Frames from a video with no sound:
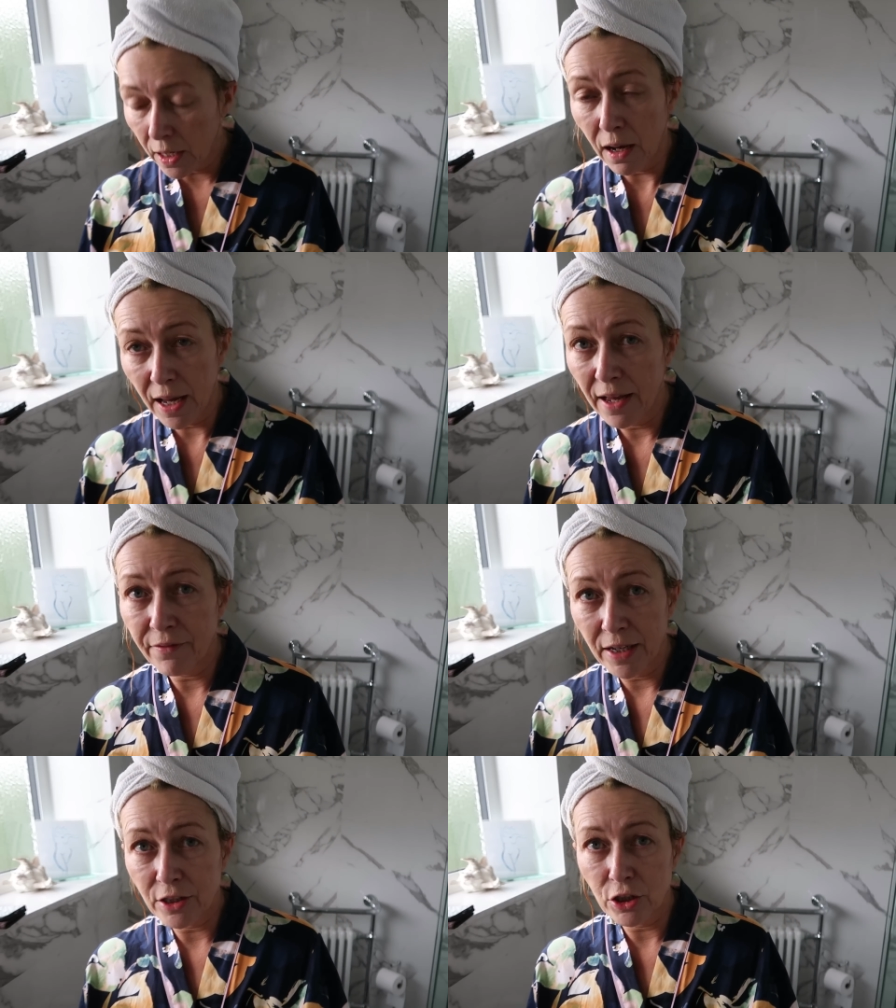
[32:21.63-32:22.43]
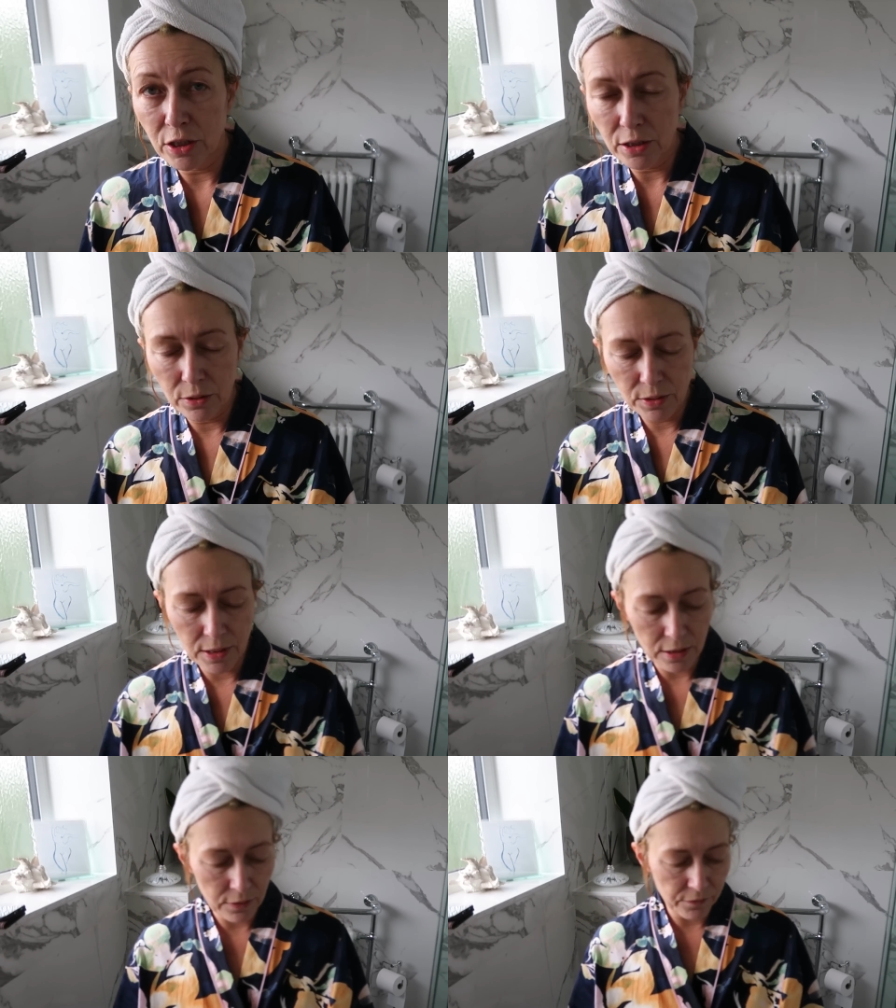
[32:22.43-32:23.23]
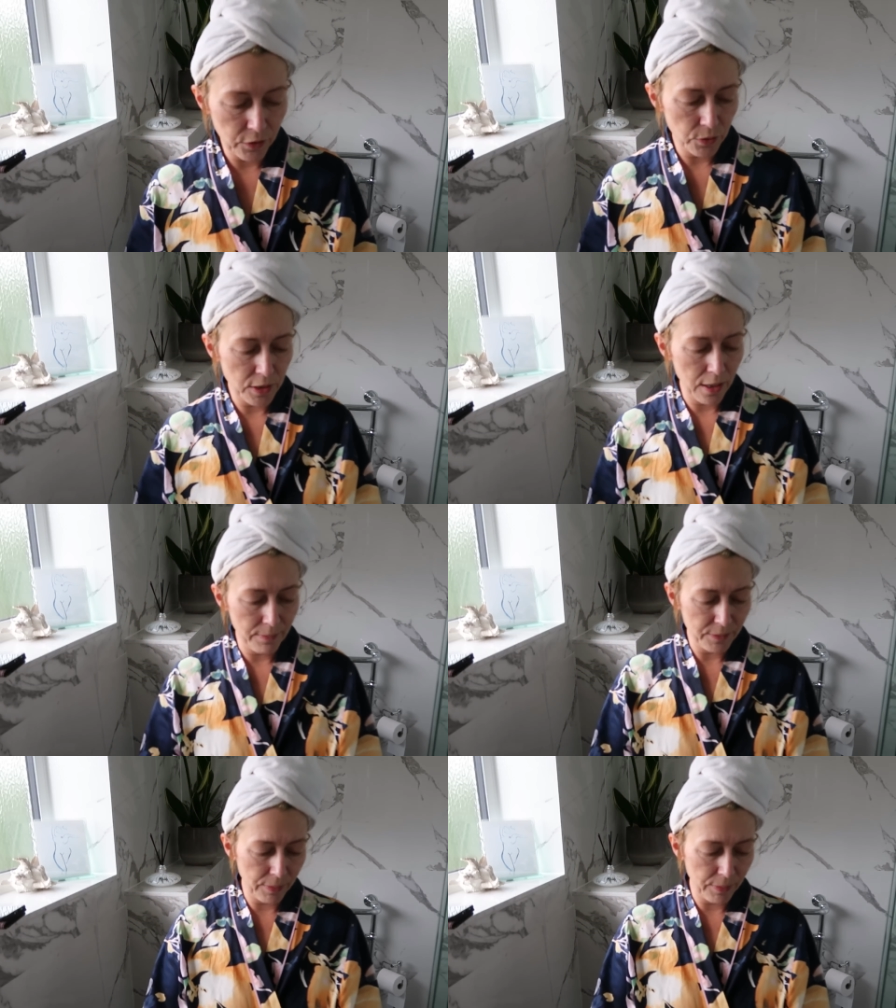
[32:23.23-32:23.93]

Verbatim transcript: I have actually used this a few times,